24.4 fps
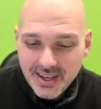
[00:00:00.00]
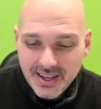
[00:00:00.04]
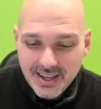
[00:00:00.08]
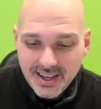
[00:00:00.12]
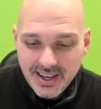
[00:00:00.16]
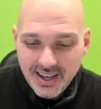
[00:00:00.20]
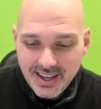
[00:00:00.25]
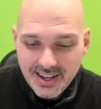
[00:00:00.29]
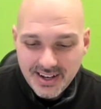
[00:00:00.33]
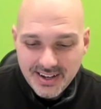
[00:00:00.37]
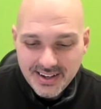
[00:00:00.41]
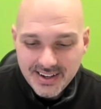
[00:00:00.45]

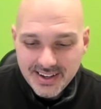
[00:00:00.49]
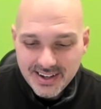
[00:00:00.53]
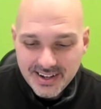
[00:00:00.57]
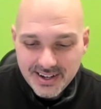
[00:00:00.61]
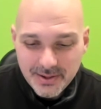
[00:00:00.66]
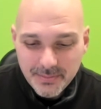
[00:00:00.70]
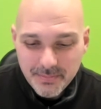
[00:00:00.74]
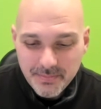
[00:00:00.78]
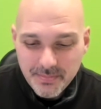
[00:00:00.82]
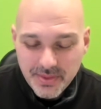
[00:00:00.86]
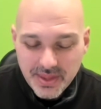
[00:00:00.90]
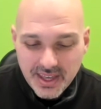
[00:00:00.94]
And
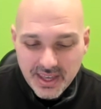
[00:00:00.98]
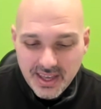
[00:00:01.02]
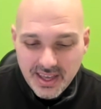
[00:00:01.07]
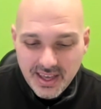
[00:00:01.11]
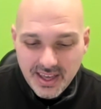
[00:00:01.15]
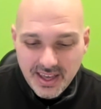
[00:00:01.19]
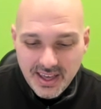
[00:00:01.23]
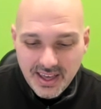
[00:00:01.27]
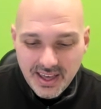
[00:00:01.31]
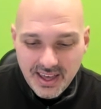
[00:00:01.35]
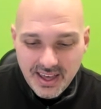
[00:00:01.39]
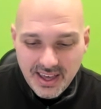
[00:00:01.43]

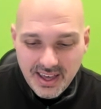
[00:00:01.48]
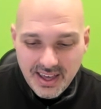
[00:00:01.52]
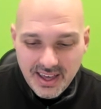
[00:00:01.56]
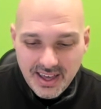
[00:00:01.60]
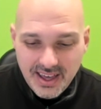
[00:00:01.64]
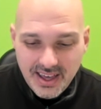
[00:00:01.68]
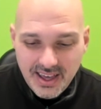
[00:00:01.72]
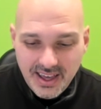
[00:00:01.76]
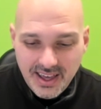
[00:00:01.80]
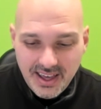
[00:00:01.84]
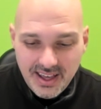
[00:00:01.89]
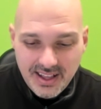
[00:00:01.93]

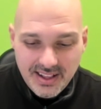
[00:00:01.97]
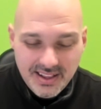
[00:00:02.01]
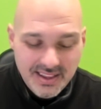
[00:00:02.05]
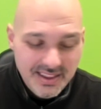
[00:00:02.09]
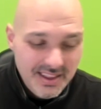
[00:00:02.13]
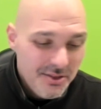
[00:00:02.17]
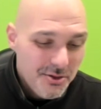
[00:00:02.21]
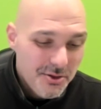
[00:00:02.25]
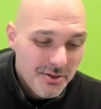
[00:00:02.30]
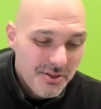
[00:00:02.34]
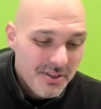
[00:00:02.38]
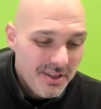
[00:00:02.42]

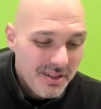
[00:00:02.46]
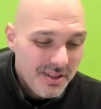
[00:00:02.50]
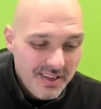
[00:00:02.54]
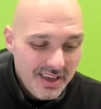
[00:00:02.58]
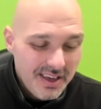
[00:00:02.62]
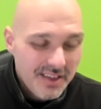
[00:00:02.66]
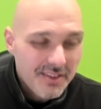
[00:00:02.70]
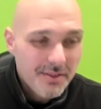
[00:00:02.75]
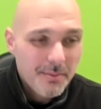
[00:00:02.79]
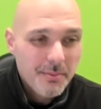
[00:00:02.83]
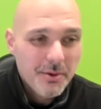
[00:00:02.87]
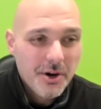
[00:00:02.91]
they just
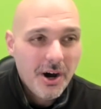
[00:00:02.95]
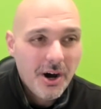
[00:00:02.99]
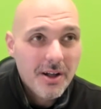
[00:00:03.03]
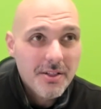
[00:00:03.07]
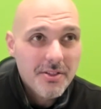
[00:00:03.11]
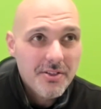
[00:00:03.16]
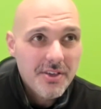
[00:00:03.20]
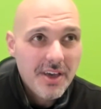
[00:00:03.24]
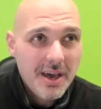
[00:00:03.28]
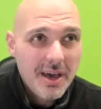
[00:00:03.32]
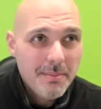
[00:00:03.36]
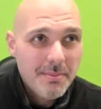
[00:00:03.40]
take some
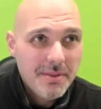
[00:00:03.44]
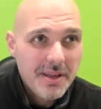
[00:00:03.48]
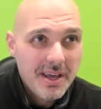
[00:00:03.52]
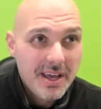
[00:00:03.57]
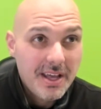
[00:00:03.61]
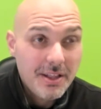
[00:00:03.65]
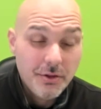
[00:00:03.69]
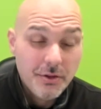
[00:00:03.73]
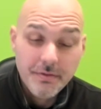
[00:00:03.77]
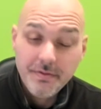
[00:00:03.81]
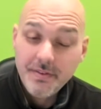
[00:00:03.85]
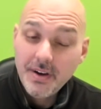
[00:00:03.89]
concept,
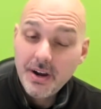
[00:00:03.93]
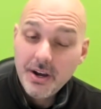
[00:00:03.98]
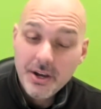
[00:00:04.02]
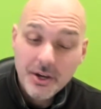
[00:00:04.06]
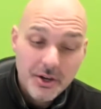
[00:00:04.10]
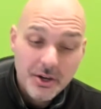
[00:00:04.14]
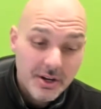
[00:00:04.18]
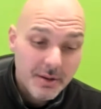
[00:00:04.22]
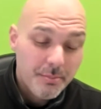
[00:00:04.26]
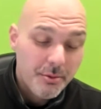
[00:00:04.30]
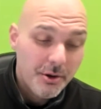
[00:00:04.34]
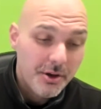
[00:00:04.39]
and they're very
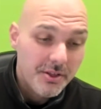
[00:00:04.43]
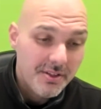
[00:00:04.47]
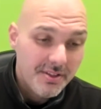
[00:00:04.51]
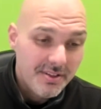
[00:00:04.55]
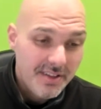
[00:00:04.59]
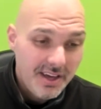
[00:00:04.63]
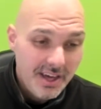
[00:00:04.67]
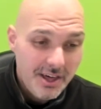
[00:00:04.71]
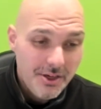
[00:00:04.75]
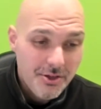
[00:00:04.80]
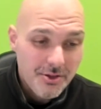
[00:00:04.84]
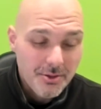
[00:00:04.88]
good at
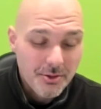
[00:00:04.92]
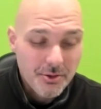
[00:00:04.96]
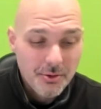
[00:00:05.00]
presentation.